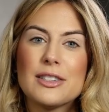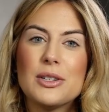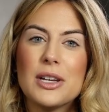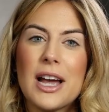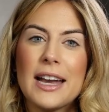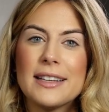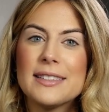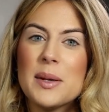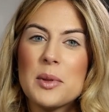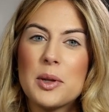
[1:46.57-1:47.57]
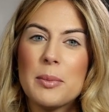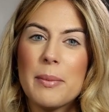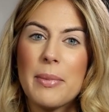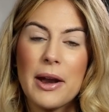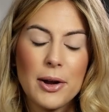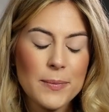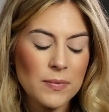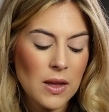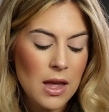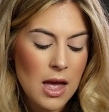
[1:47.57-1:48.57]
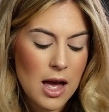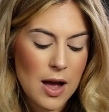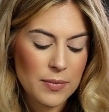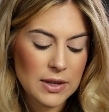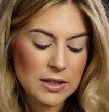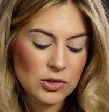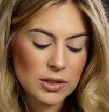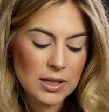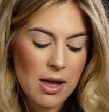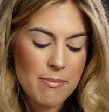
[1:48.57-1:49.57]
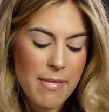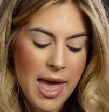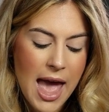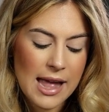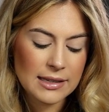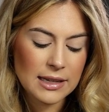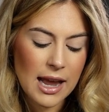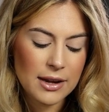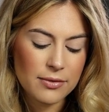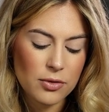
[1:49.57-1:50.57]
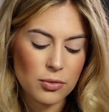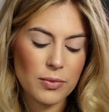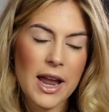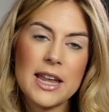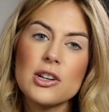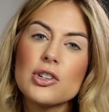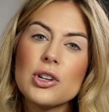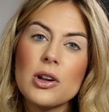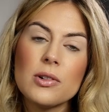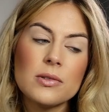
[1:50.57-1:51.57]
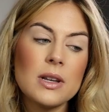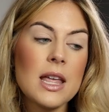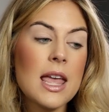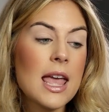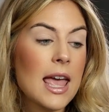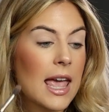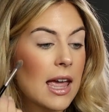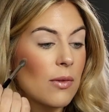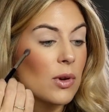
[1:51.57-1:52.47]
so you could kind of see them a little bit better. This is just a matte kind of grayish tone. And